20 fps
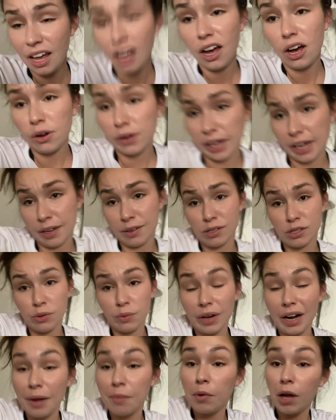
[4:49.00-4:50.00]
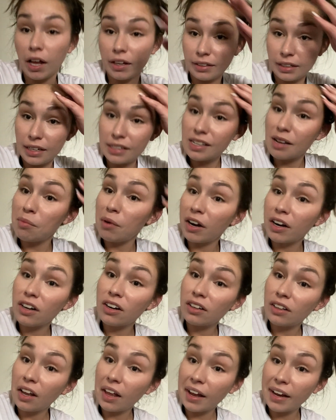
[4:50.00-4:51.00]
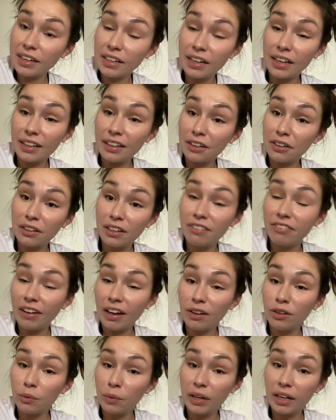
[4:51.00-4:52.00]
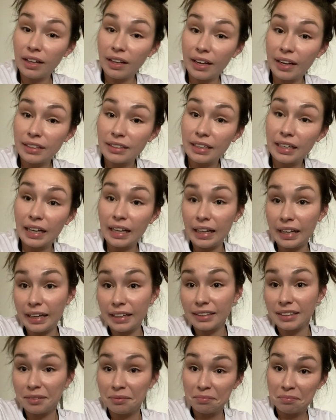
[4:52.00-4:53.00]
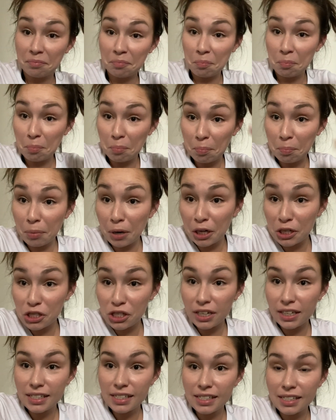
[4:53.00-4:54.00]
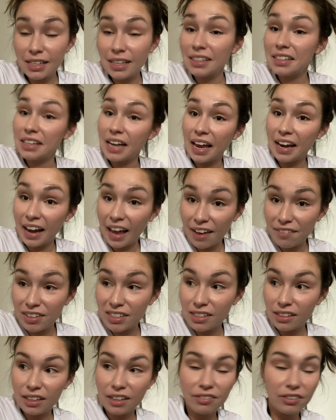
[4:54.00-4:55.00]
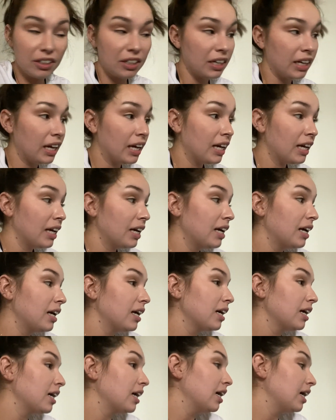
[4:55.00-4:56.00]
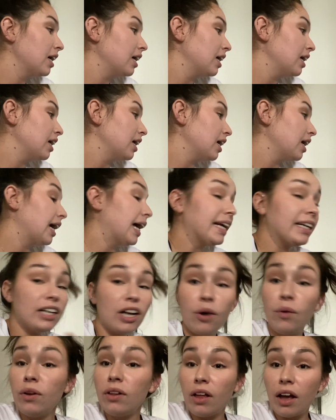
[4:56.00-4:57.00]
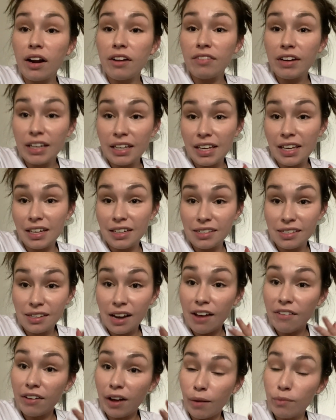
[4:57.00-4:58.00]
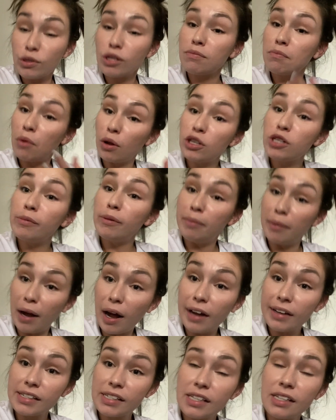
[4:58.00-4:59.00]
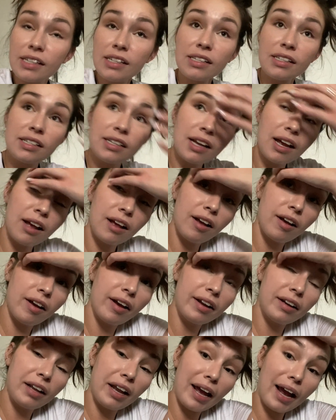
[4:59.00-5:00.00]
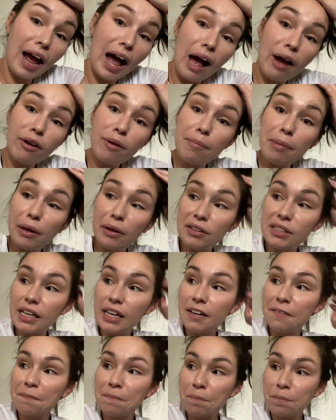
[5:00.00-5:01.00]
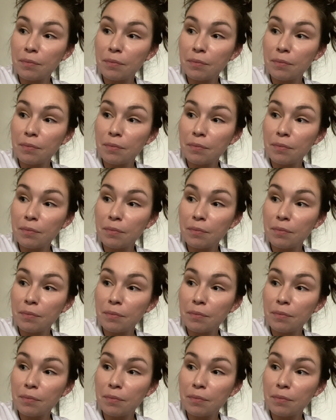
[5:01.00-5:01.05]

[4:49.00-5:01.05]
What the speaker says: Okay, so when I bought this, I bought it online and I literally found the one I liked and I clicked purchase and have it delivered. I know a lot of IKEA stuff comes with multiple boxes on like how to build it.